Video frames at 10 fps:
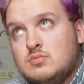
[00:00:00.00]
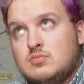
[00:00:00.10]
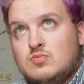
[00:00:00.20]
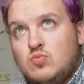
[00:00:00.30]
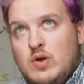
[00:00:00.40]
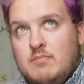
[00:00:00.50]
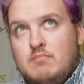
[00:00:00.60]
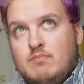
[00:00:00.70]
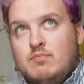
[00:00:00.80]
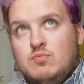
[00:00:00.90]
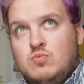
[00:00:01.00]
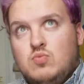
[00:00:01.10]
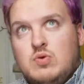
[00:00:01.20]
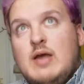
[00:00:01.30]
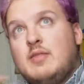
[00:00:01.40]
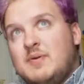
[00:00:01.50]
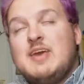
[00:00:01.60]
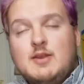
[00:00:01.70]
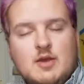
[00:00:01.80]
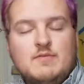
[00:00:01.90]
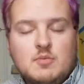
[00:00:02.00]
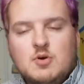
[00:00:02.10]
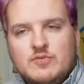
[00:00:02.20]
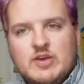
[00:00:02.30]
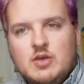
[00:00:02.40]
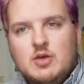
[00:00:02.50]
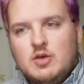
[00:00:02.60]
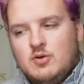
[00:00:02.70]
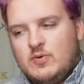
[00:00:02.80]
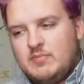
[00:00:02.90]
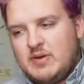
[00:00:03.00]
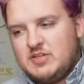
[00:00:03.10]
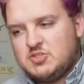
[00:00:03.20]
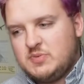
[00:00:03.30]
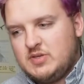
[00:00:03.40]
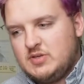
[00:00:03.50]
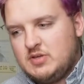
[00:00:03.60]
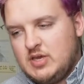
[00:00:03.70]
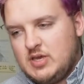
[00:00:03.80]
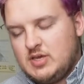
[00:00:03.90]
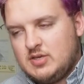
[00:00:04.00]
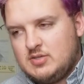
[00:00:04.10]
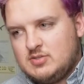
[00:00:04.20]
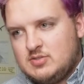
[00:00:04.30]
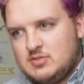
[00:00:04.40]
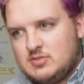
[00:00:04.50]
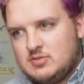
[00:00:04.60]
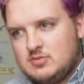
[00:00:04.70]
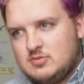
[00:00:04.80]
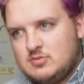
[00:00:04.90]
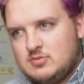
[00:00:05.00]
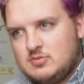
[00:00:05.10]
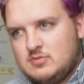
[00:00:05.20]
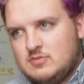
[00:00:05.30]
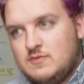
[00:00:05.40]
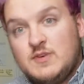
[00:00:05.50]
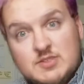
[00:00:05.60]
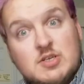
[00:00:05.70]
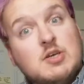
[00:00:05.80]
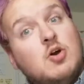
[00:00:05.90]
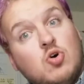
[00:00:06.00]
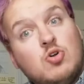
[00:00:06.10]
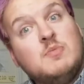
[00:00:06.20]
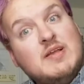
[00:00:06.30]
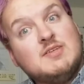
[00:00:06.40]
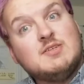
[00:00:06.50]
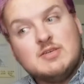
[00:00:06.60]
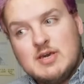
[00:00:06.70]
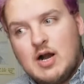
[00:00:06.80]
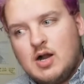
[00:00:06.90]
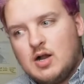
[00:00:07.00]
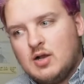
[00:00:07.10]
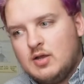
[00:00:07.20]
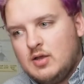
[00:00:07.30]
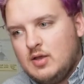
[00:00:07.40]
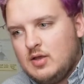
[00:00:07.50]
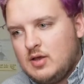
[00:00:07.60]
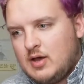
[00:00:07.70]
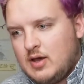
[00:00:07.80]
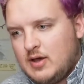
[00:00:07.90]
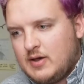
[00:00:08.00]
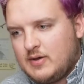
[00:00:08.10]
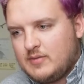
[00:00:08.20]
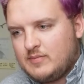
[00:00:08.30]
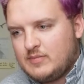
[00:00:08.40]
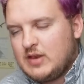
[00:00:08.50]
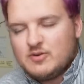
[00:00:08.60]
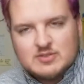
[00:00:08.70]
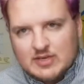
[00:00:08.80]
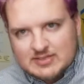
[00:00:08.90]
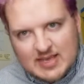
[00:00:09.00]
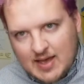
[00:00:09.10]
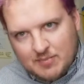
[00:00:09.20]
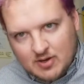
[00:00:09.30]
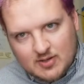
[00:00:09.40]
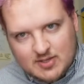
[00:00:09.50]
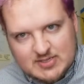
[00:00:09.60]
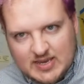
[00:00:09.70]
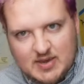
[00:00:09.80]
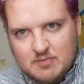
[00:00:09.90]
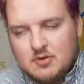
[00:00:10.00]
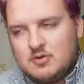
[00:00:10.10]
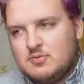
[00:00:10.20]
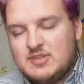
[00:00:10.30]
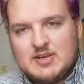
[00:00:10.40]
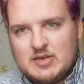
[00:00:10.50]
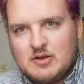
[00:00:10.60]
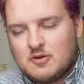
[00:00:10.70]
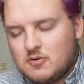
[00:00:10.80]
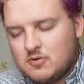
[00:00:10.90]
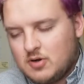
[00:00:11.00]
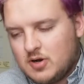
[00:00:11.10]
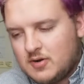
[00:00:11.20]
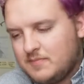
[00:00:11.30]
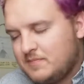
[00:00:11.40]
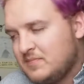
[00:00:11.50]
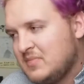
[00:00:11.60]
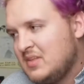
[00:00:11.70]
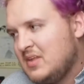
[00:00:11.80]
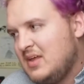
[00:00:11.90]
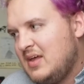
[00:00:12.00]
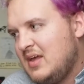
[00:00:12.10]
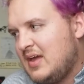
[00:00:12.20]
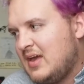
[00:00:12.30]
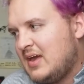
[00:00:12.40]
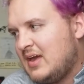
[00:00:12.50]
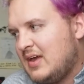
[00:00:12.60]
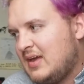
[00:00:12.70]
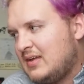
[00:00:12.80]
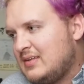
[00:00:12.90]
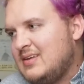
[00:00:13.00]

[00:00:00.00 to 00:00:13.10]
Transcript: when, at the beginning of the movie, when Benjamin is physically old, mentally young, he's like tapping on the table with an ear horn. And,